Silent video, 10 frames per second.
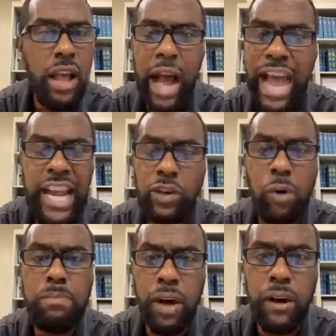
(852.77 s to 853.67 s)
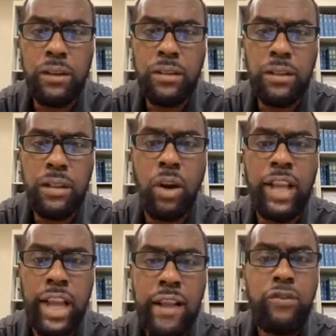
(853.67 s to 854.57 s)
I ain't no punk.
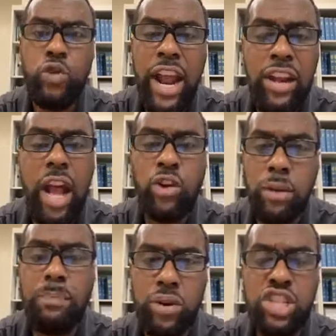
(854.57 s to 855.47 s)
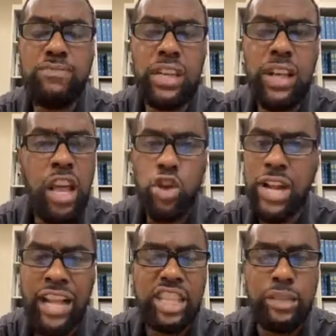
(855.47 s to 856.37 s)
Okay, you ain't not gonna push me. You're
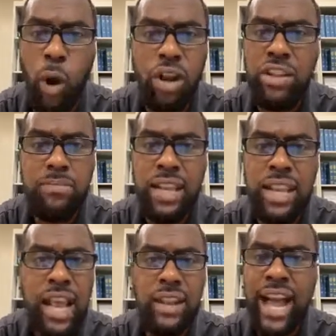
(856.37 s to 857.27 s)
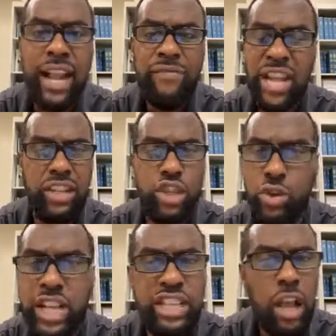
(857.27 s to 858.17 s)
not smarter than me, not in the
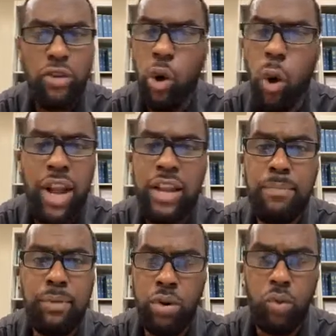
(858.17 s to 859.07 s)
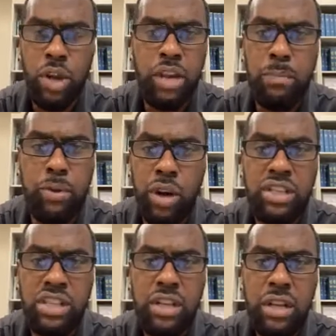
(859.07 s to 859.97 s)
streets nor in the
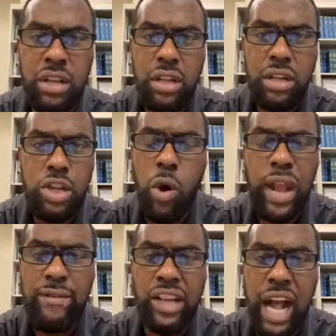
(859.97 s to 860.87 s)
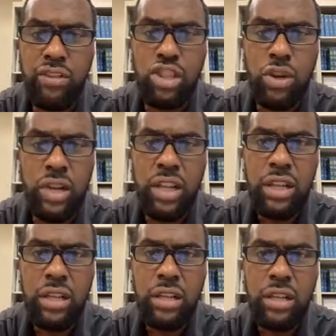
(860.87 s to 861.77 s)
books. You don't have a college degree.
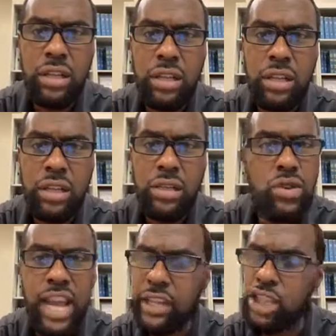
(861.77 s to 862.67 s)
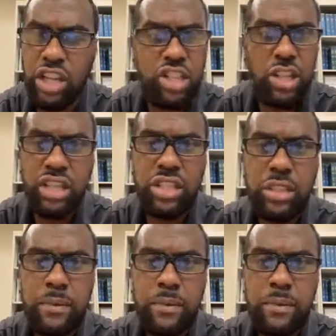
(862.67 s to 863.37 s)
You can't touch this.